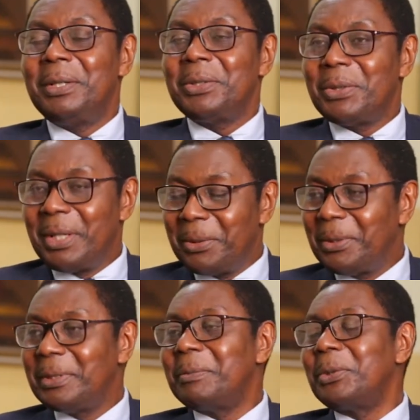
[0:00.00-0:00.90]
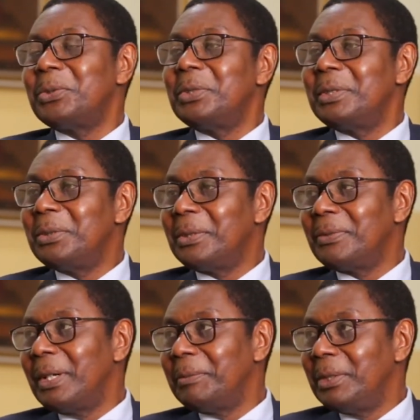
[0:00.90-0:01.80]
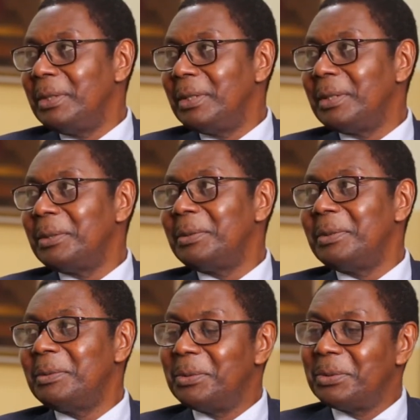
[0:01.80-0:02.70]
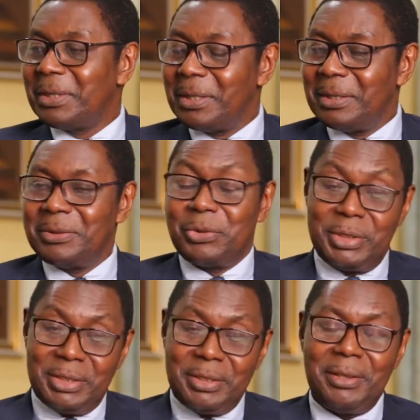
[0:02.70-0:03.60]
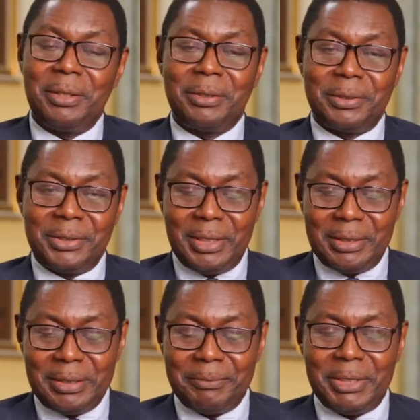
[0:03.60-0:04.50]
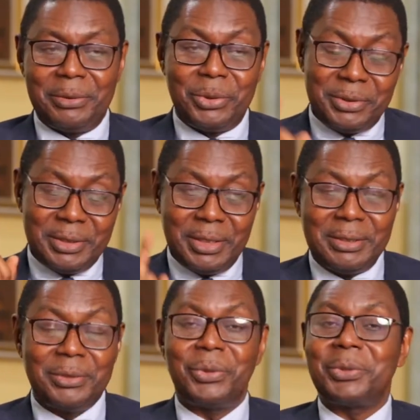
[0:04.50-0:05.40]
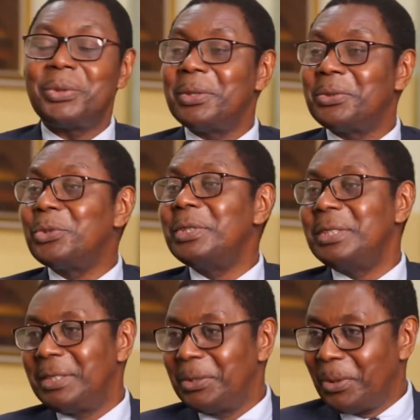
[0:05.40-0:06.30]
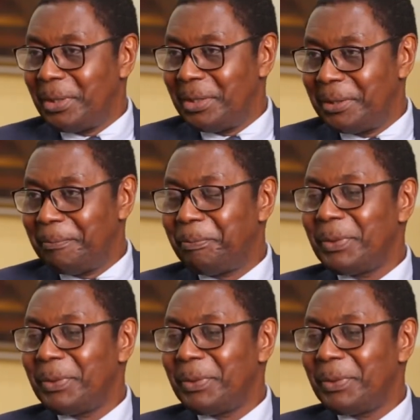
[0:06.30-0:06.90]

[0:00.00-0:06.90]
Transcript: So I got the opportunity of coming here to study Trinity Theological Seminary. In those days, it was called Trinity College.